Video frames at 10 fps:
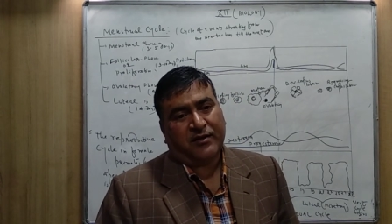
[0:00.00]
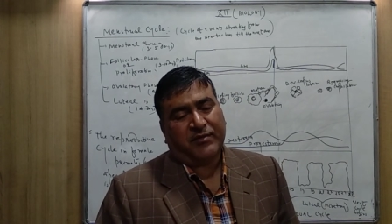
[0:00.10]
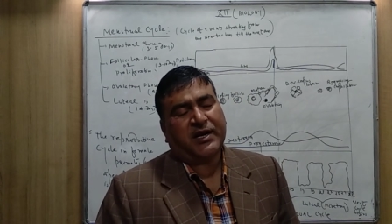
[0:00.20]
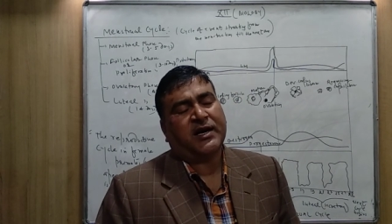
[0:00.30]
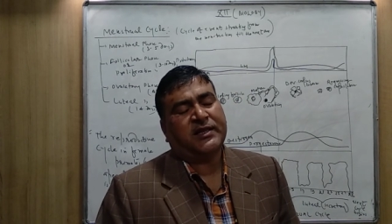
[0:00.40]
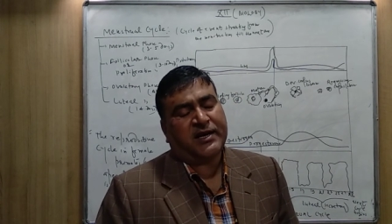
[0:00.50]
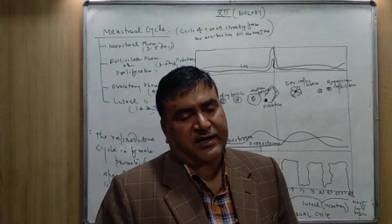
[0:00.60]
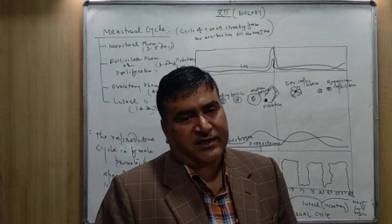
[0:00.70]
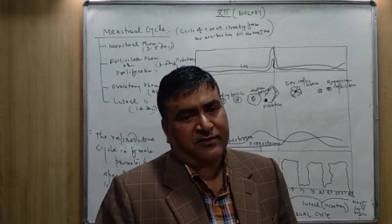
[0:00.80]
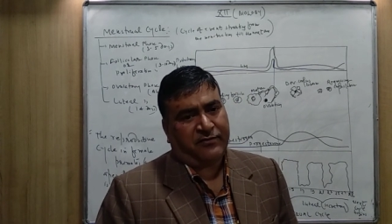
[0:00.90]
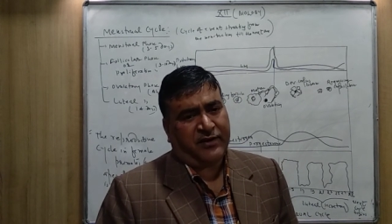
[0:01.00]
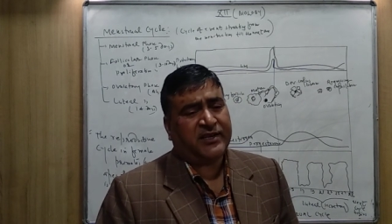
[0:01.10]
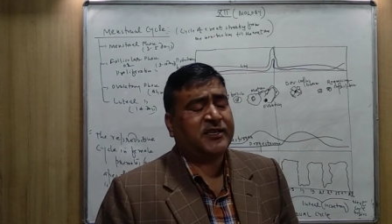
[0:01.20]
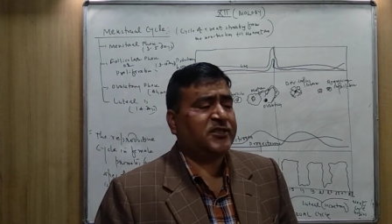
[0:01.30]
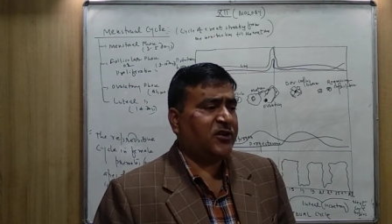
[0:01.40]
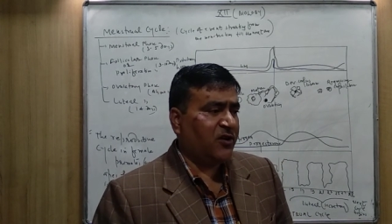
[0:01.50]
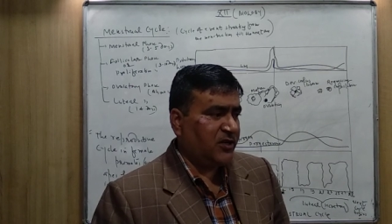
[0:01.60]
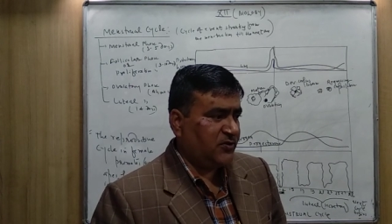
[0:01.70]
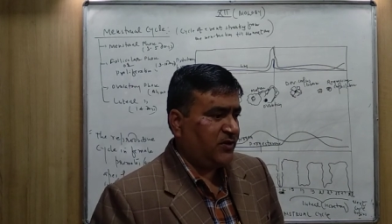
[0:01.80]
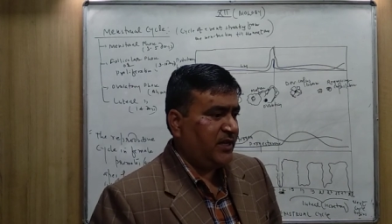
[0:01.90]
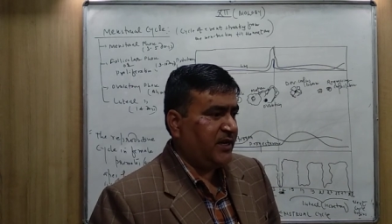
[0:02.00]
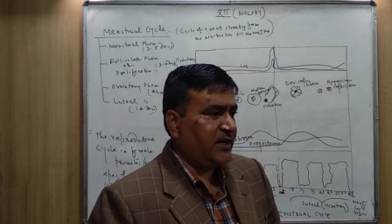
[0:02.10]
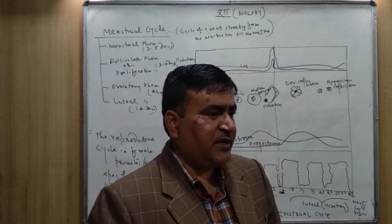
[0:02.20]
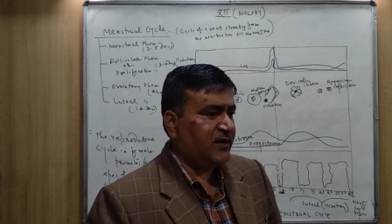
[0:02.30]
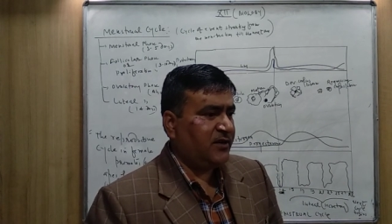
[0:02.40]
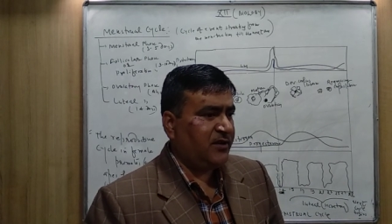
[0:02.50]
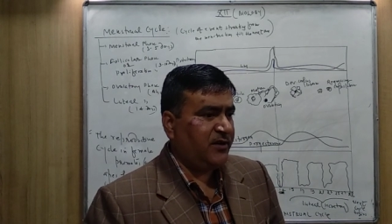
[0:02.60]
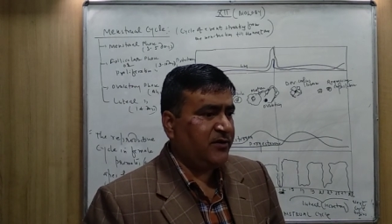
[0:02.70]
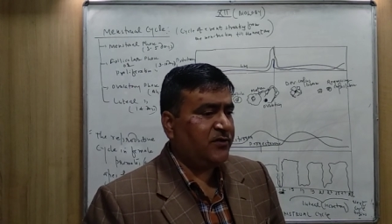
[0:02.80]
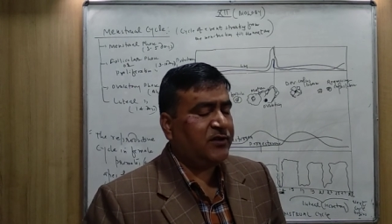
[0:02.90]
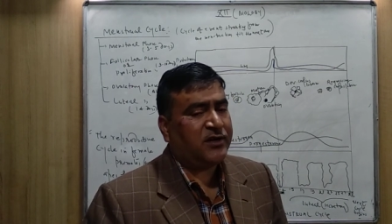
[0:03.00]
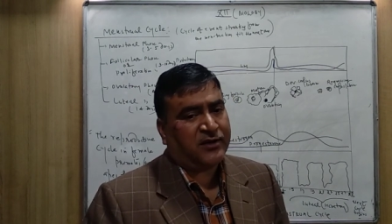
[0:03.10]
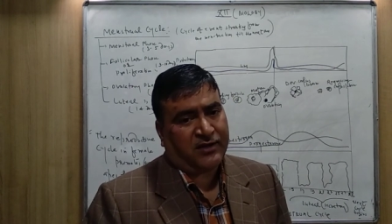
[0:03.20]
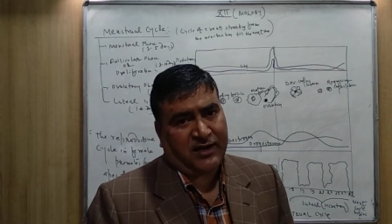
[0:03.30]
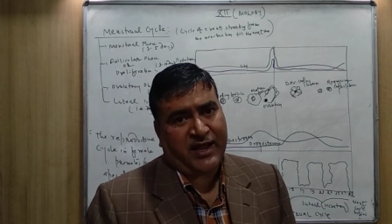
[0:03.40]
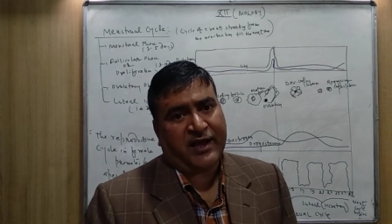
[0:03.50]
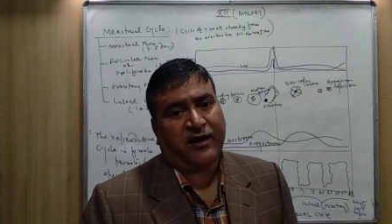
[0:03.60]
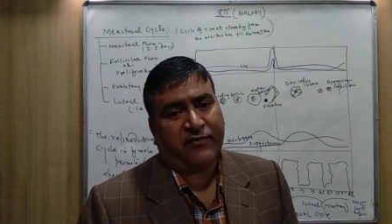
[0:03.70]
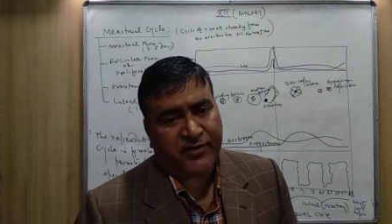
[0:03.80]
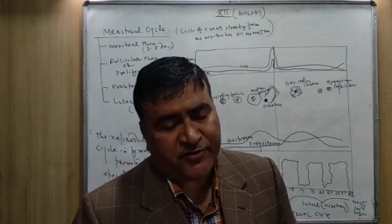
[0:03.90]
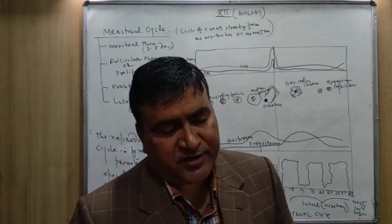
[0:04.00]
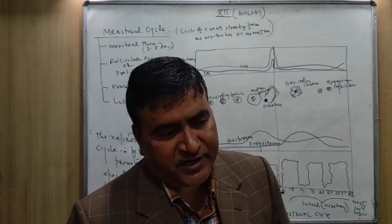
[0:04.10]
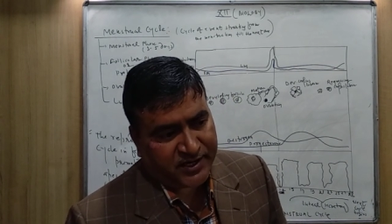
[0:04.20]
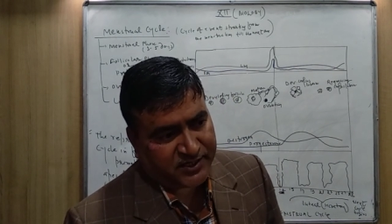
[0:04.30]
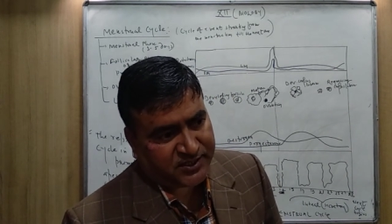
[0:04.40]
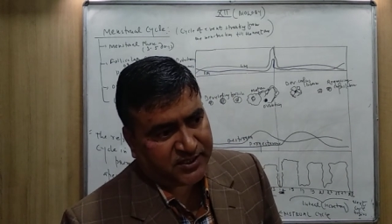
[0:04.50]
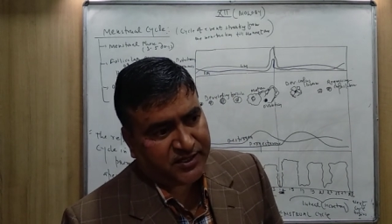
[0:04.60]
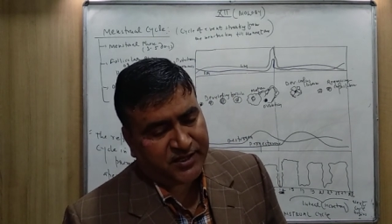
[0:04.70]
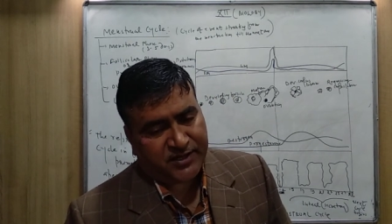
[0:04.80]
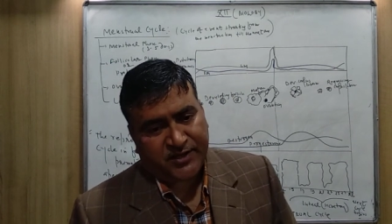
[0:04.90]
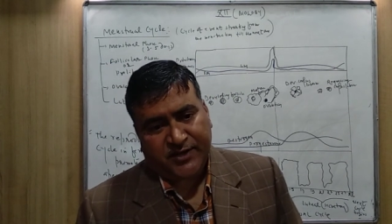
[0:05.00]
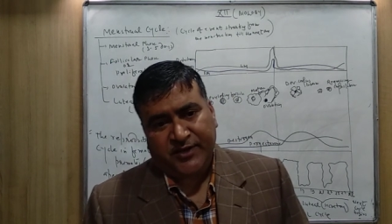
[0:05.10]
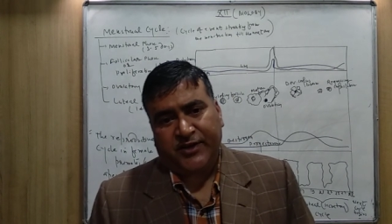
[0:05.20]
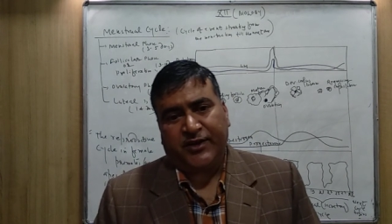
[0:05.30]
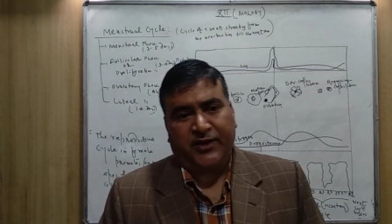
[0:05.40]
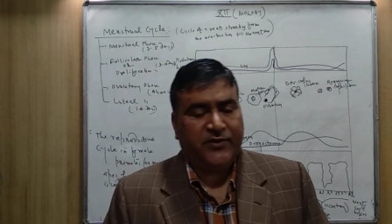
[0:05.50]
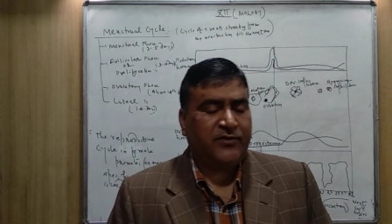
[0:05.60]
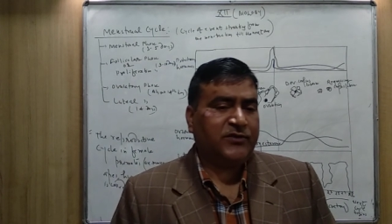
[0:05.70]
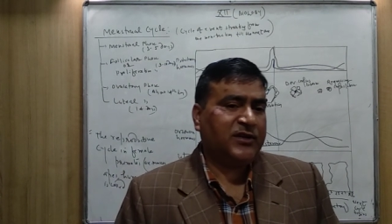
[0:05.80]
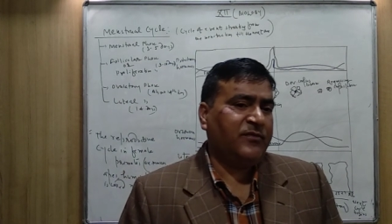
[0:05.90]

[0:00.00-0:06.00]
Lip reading: But other factors are also there due to the lack of nutrients, due to